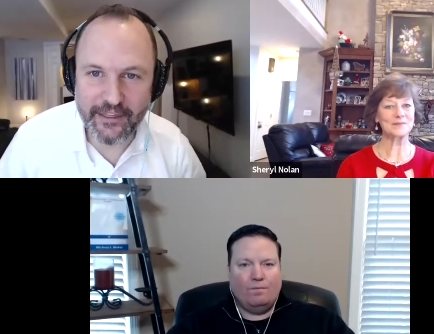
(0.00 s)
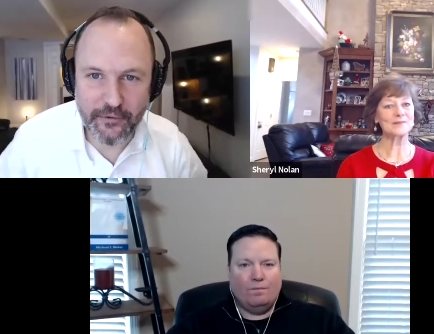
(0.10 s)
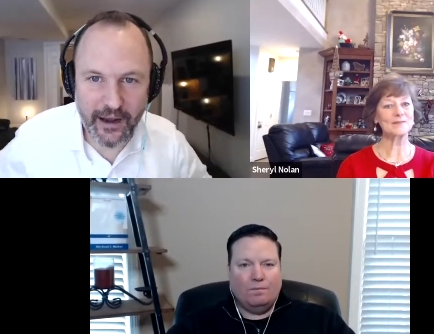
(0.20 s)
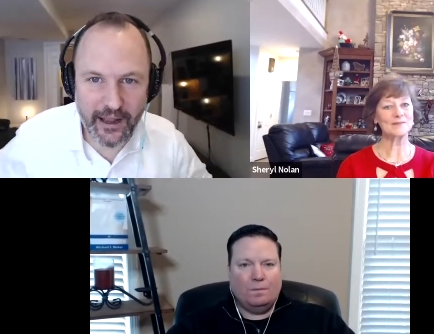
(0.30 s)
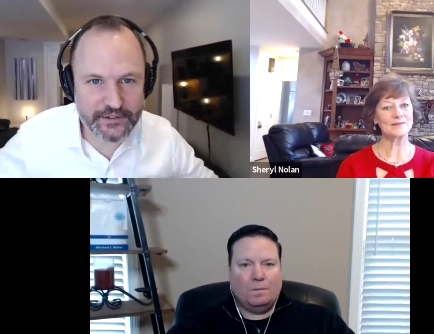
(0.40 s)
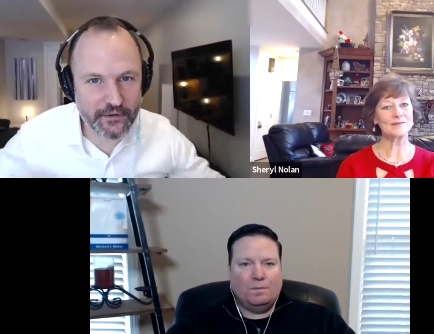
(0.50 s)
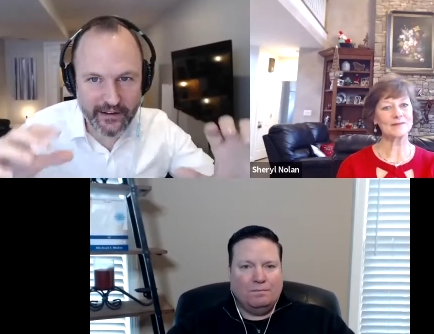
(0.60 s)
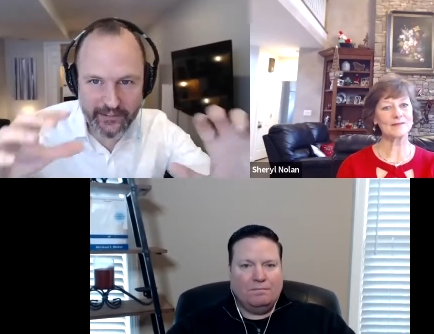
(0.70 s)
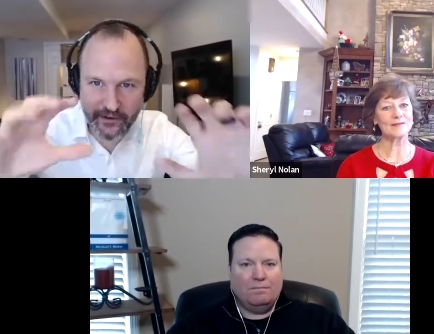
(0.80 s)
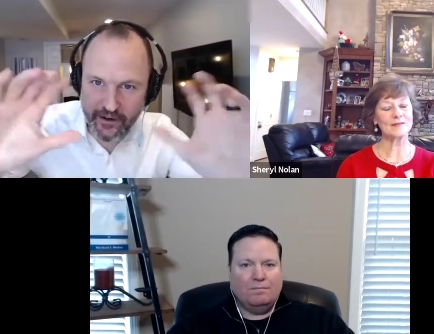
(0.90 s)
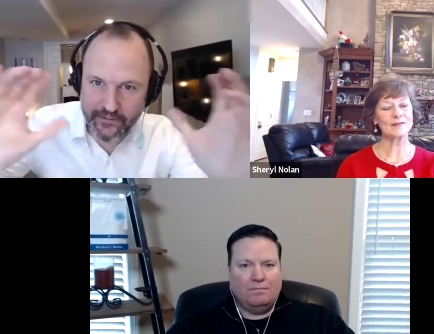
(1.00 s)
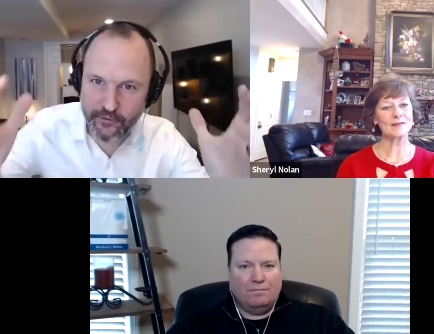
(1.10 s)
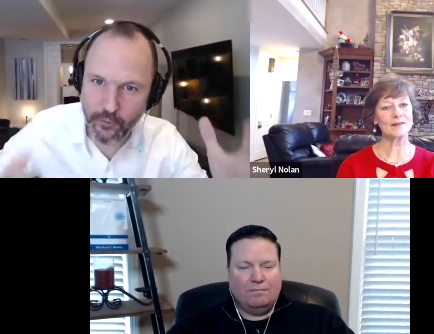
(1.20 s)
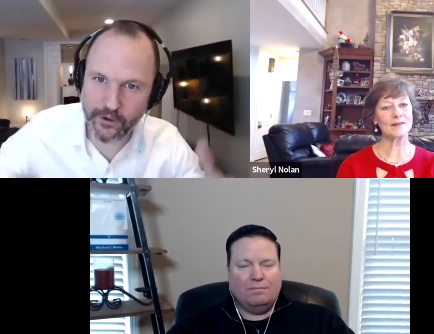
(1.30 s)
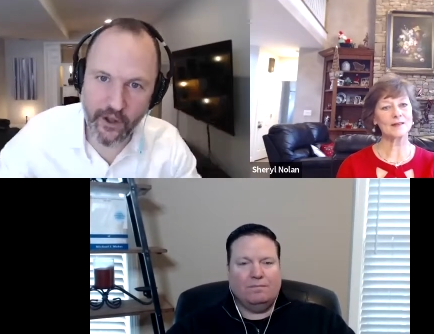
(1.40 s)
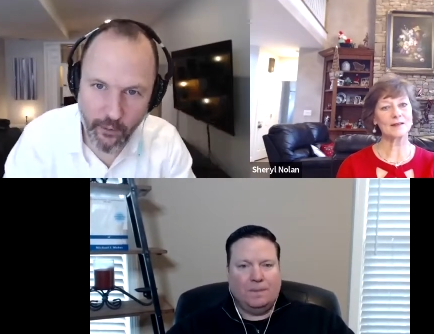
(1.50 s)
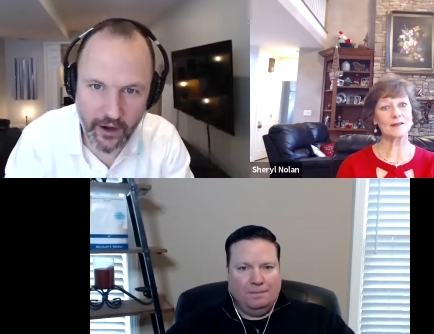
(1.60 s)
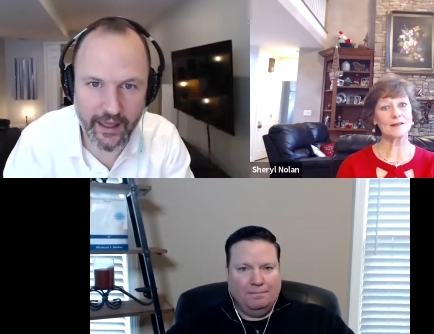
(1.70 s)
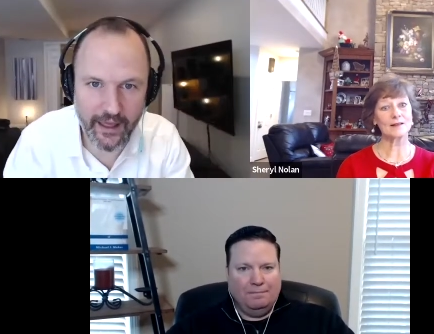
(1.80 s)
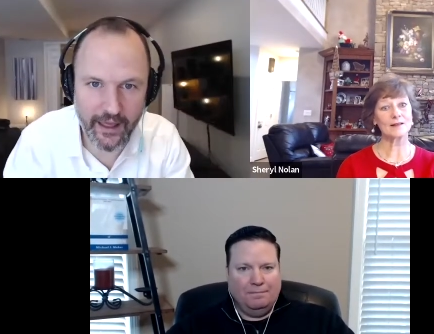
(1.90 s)
Speaker 1: grade. So they're like they're in this window where
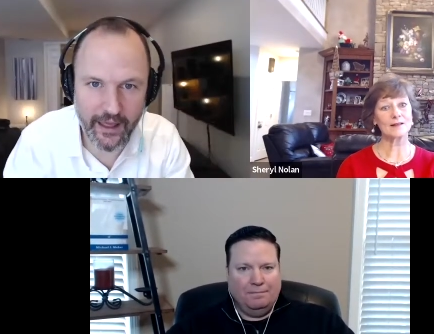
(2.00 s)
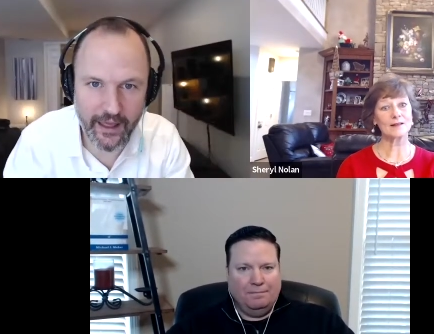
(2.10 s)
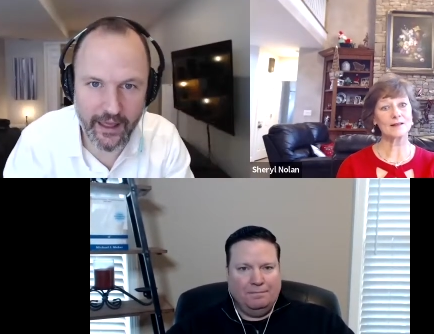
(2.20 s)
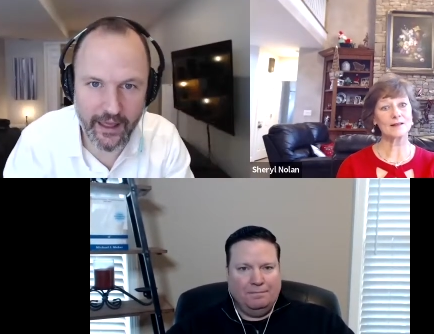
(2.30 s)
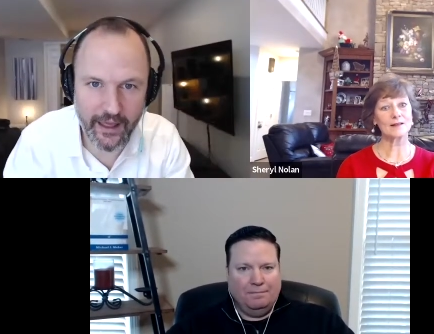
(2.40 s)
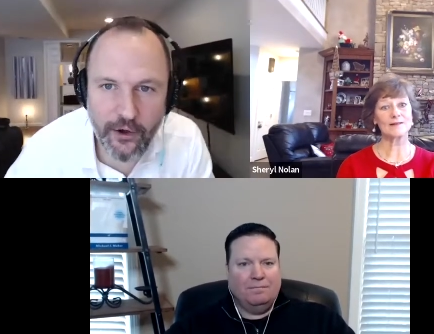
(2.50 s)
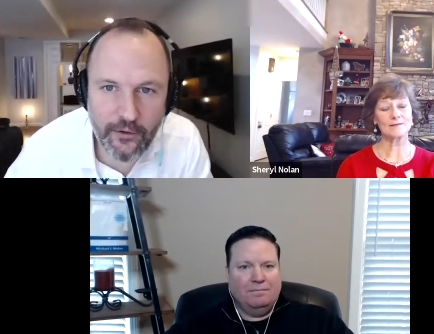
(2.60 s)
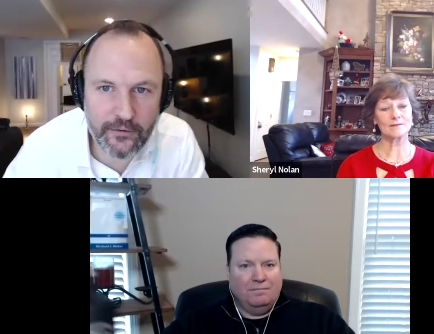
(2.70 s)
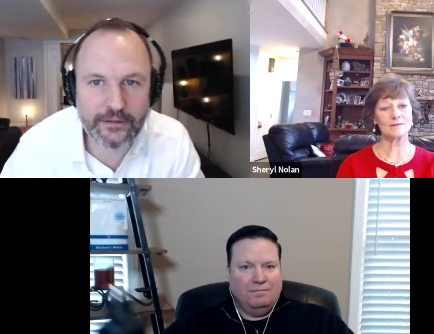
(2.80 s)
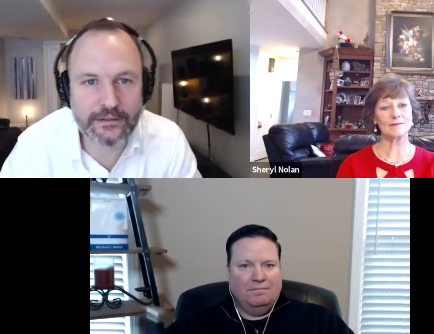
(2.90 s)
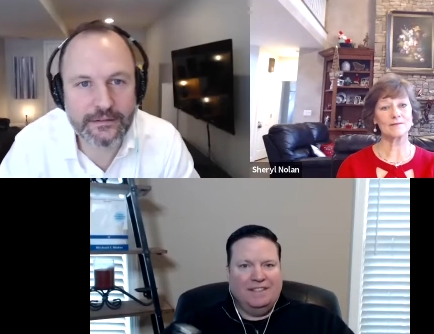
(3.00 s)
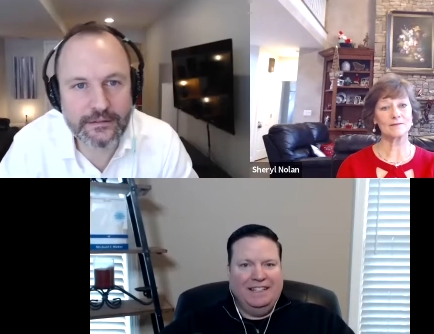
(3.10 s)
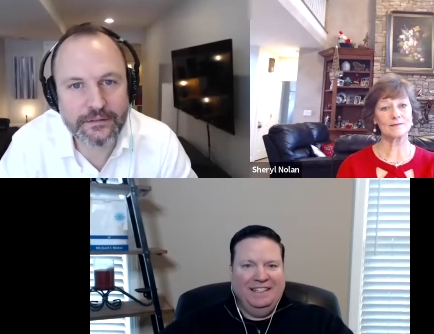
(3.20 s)
like, you know,